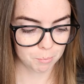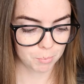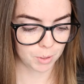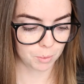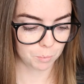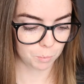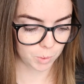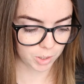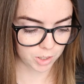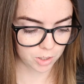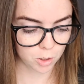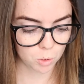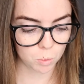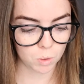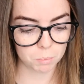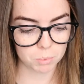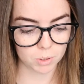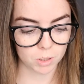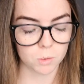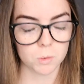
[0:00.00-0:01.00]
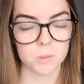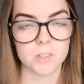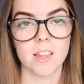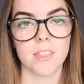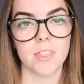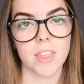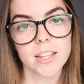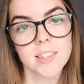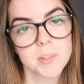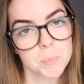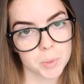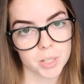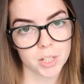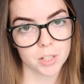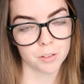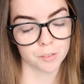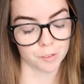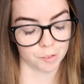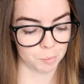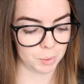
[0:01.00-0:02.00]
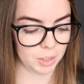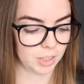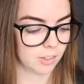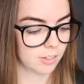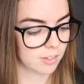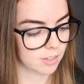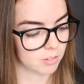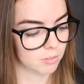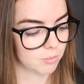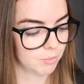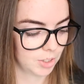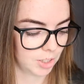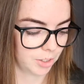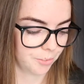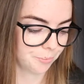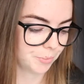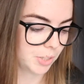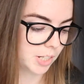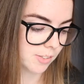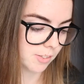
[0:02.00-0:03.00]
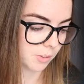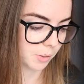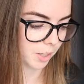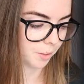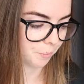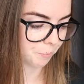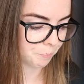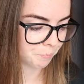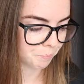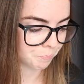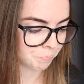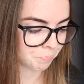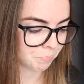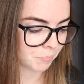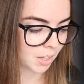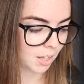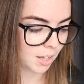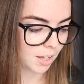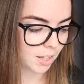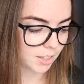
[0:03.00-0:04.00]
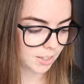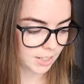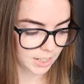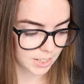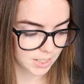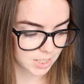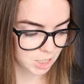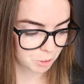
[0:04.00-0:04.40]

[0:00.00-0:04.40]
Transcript: but with no uploads, that's pretty good for me. So you know, it's okay. Then in